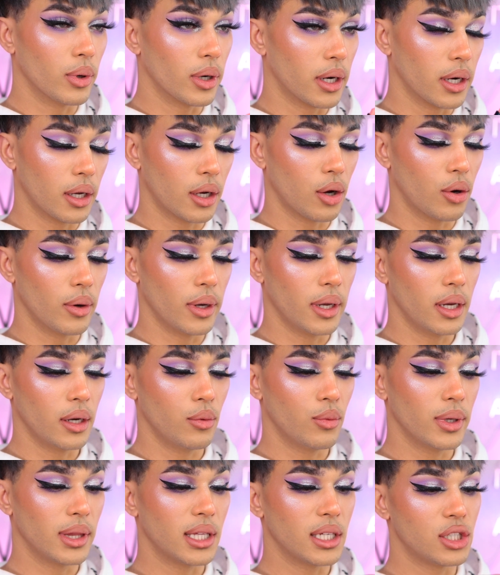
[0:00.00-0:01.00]
We're gonna go
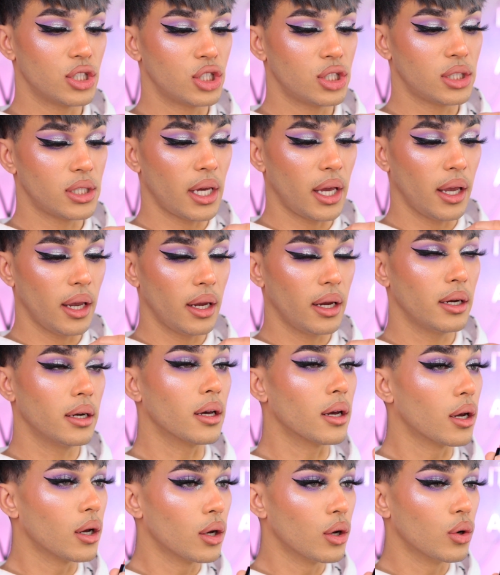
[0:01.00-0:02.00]
in with the
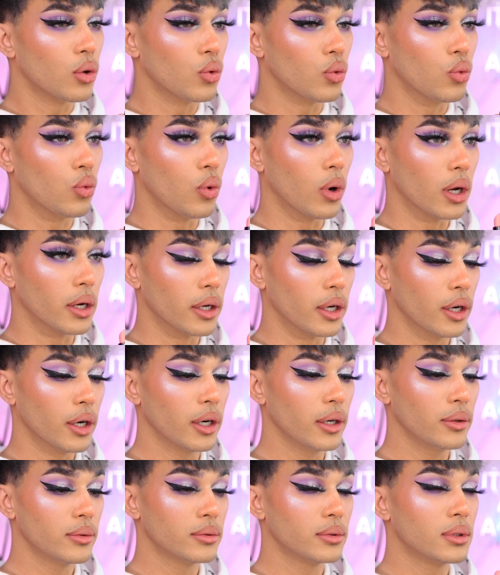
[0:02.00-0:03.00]
shade
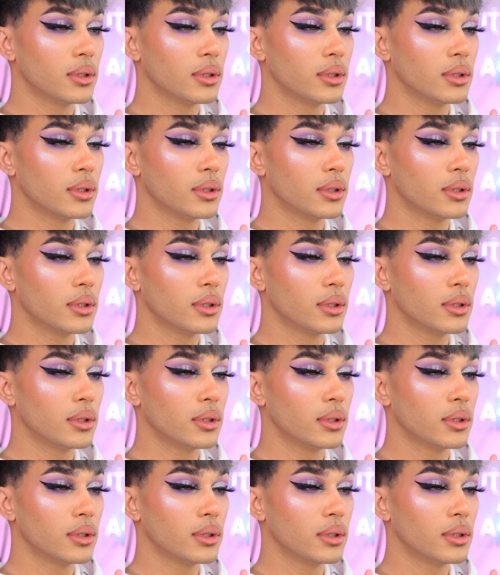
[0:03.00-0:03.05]
Wonder.